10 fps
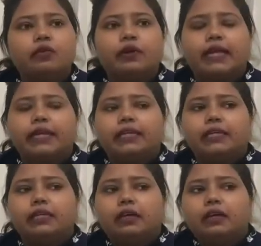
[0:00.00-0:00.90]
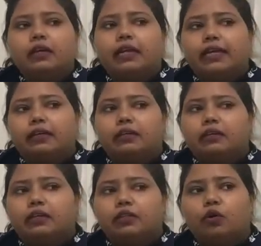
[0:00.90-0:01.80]
or any you
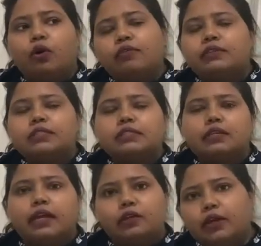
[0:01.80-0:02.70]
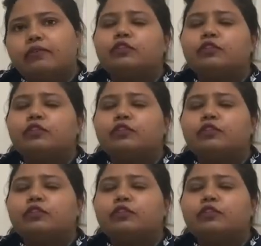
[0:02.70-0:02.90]
have